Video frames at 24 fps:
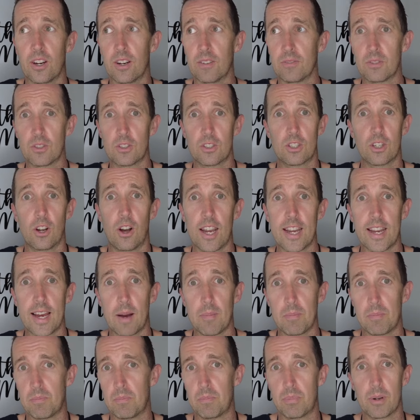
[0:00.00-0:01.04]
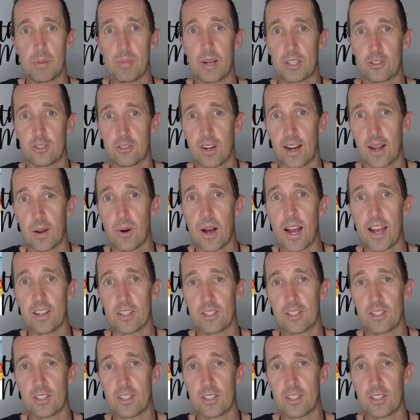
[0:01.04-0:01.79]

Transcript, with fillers: I've signed up pretty much straight away.